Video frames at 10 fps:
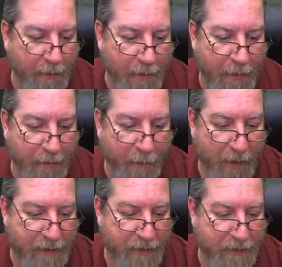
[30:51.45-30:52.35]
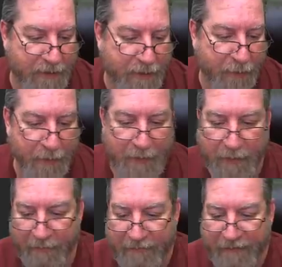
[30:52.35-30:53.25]
Otherwise, you're just doing
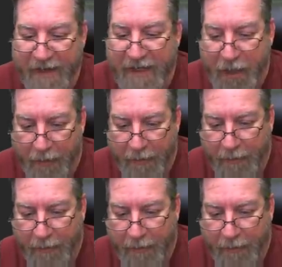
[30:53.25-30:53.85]
a figure.